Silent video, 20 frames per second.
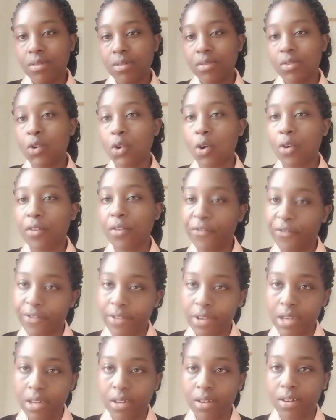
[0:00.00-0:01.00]

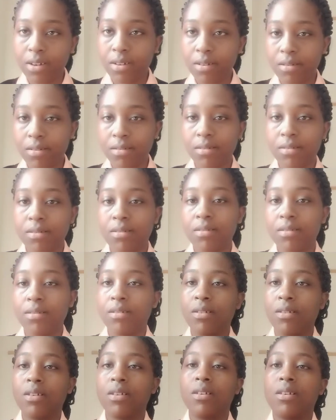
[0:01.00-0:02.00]
coughing.
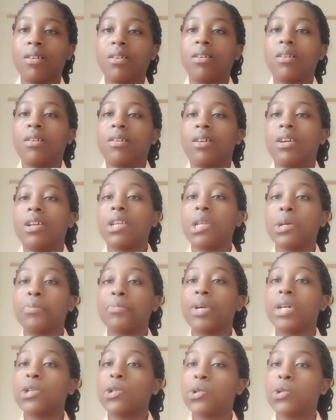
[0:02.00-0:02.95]
Number